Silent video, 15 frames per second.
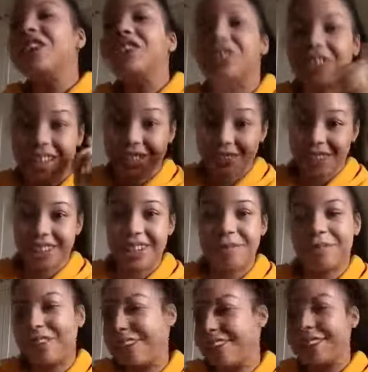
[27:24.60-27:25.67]
You guys think
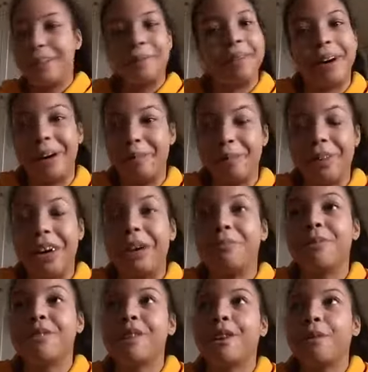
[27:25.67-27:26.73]
I'm crazy, but I'm not.
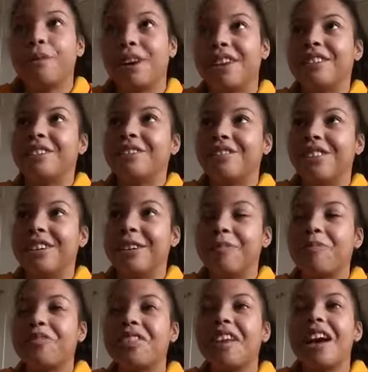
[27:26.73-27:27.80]
I'm so proud of her.